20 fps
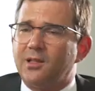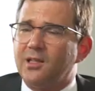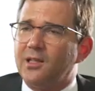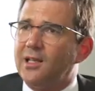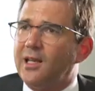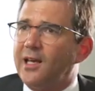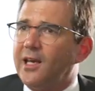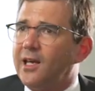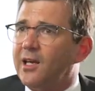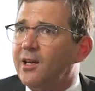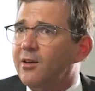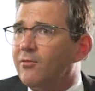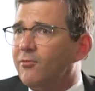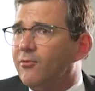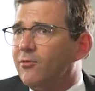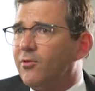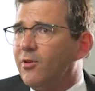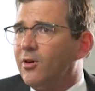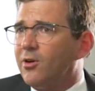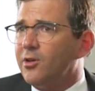delay
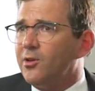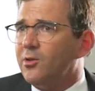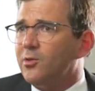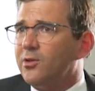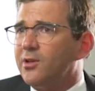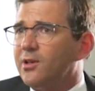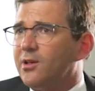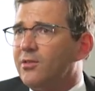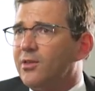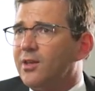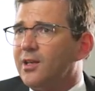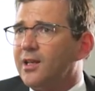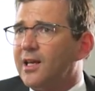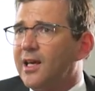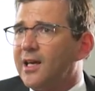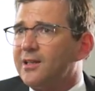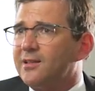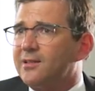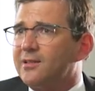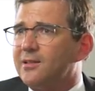for using the
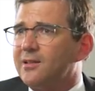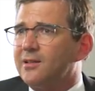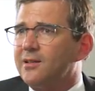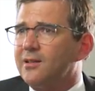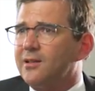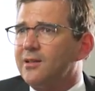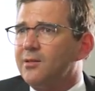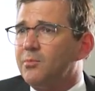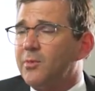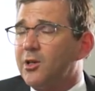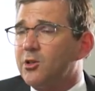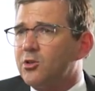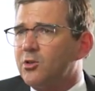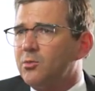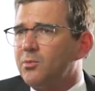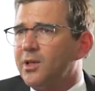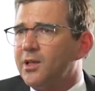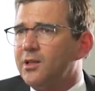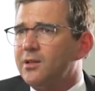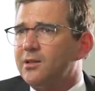next
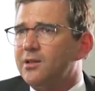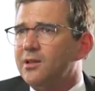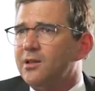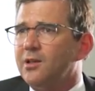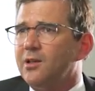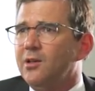measurement.